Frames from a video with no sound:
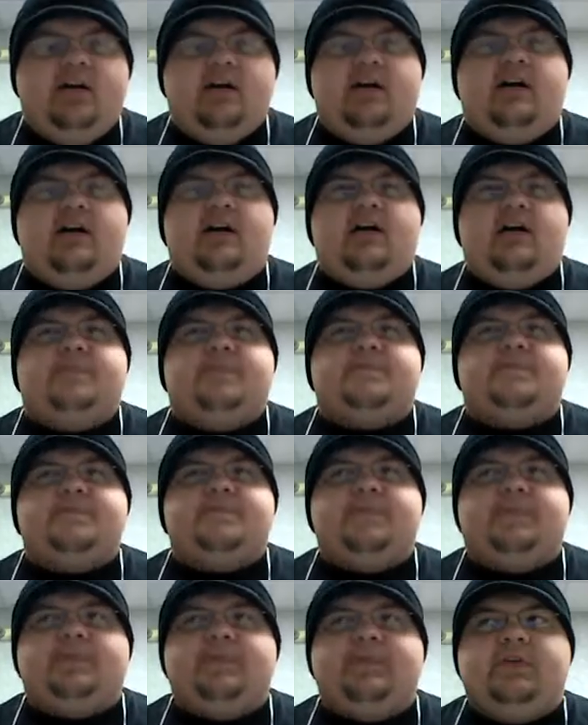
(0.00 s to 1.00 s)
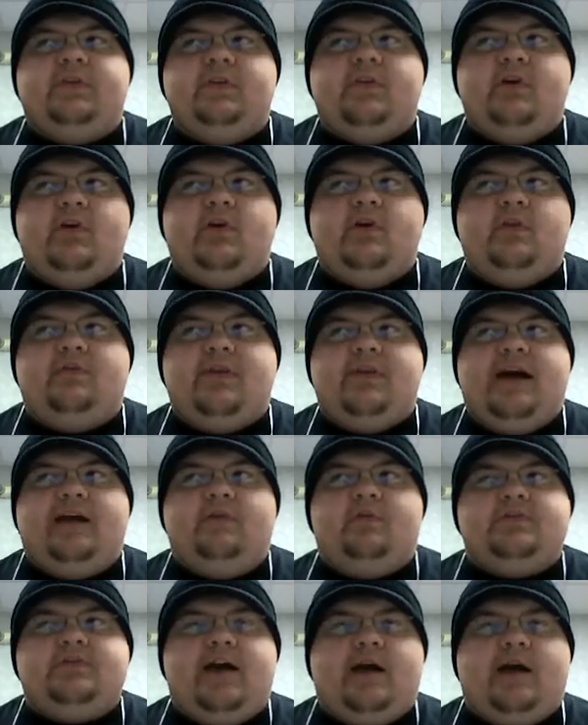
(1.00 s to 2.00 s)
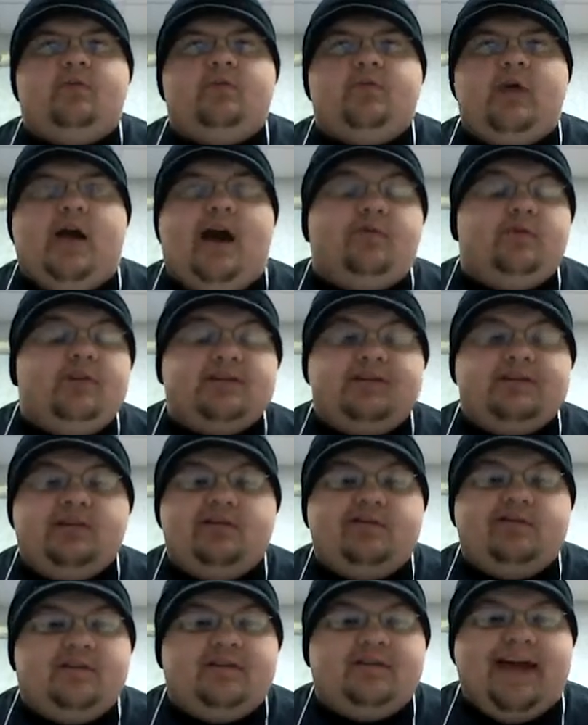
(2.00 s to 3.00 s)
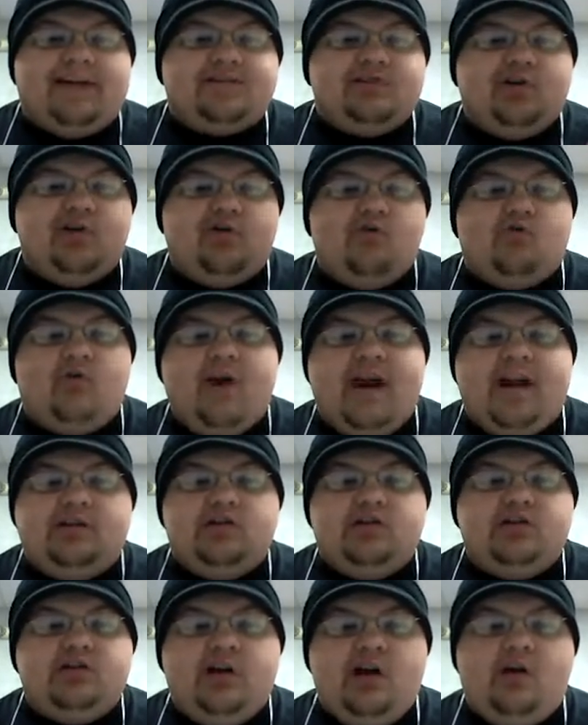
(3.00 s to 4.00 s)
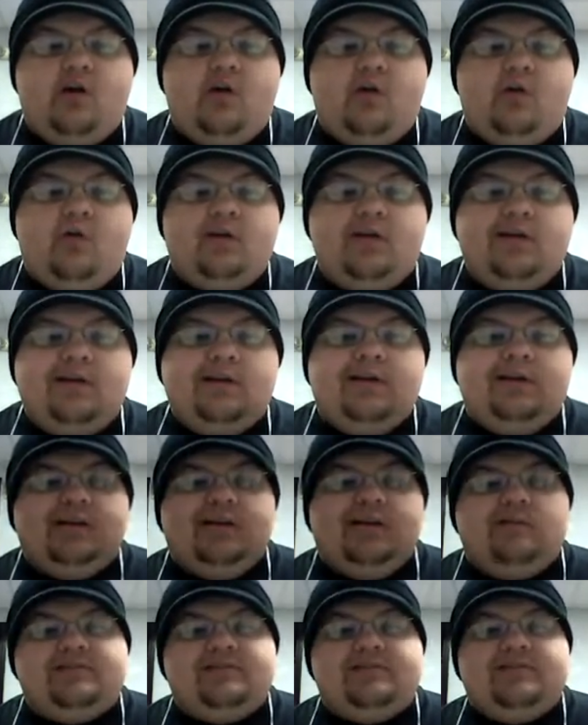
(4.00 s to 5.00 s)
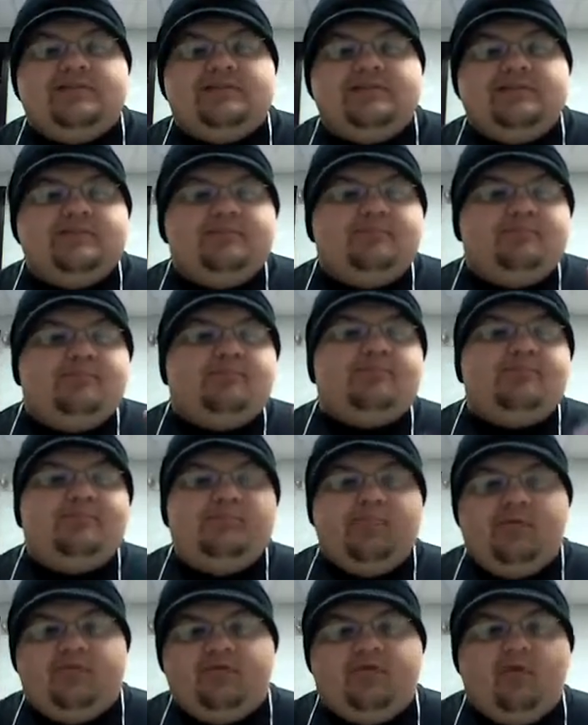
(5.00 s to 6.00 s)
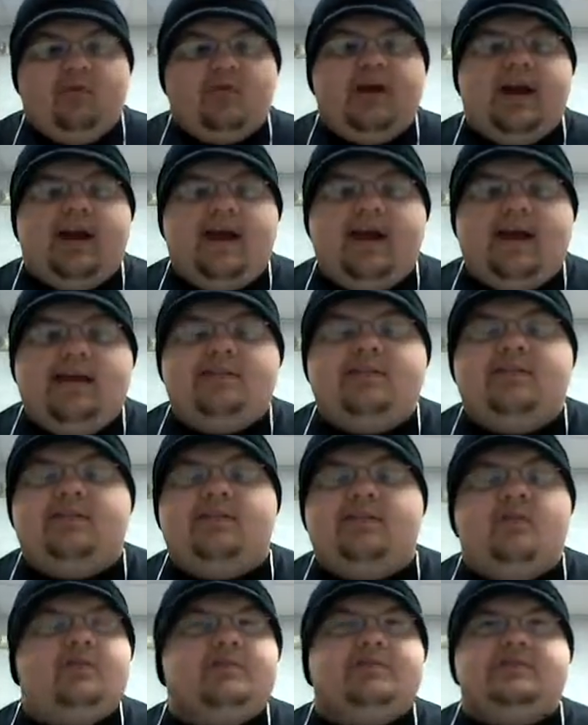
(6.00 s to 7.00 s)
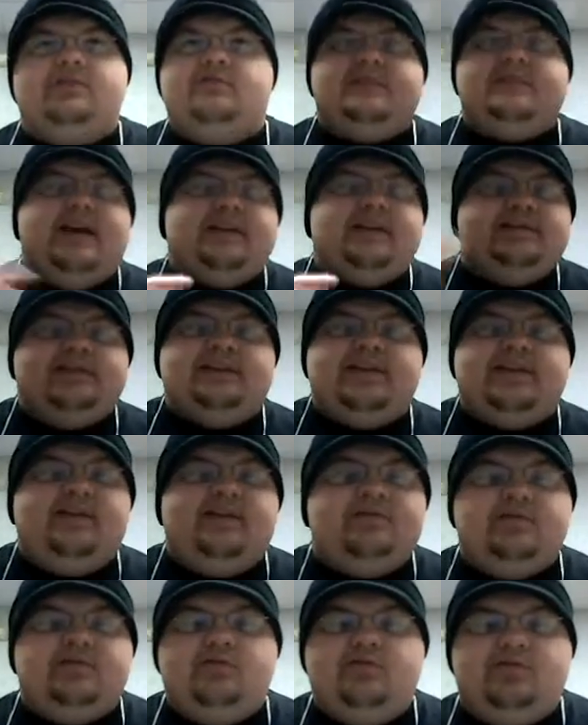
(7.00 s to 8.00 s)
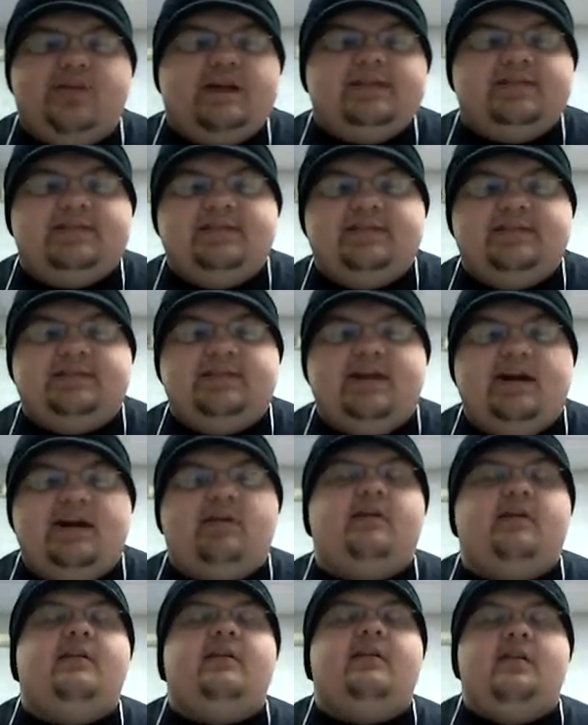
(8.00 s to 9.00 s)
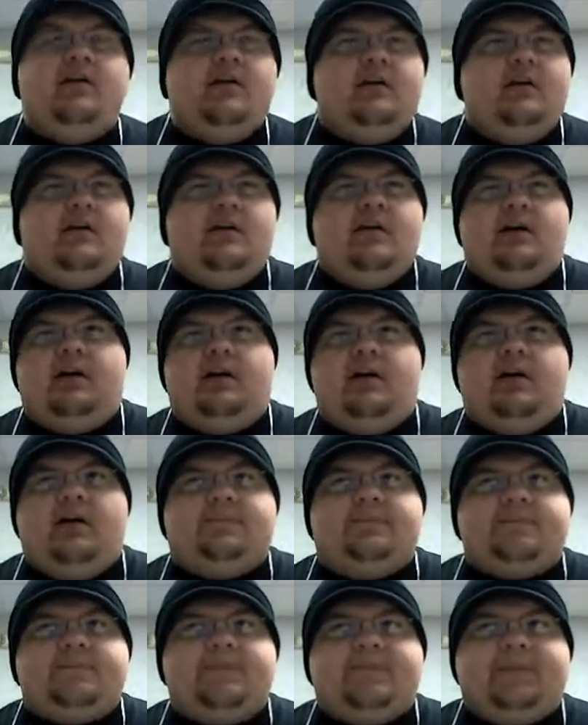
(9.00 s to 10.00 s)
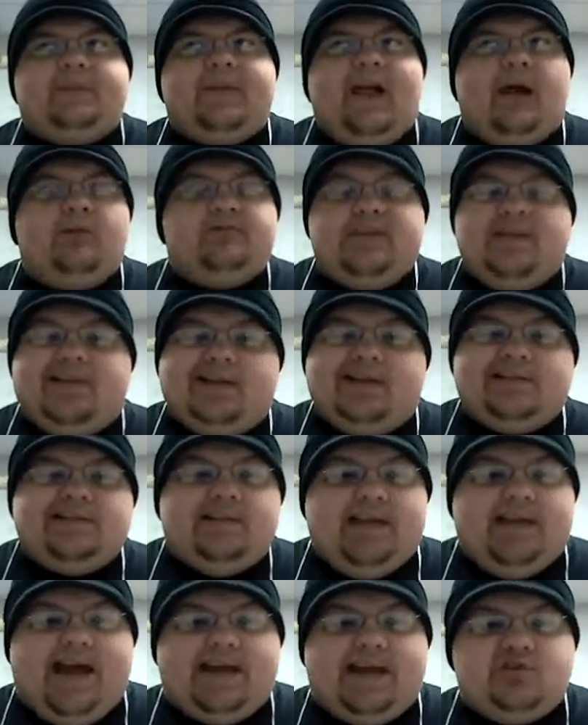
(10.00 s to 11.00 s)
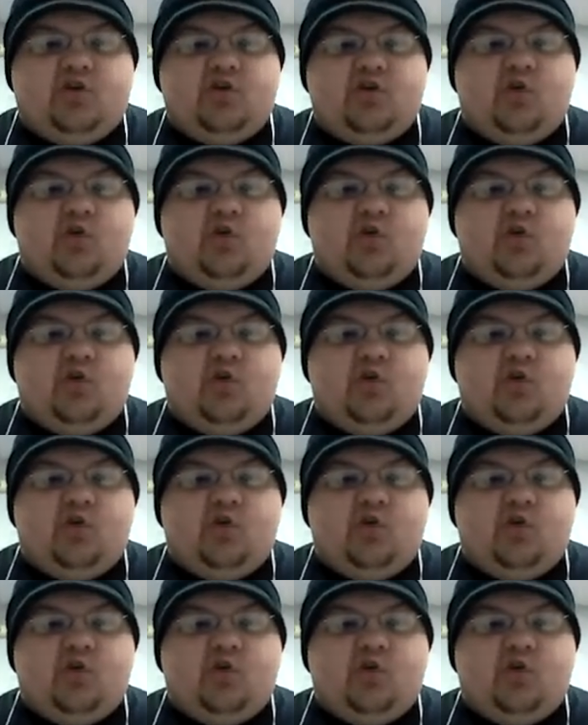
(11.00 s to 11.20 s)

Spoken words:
you know, that which I would consider their last great show, you know, since beforehand, you know, this 2007-2006 era. I would say that's the last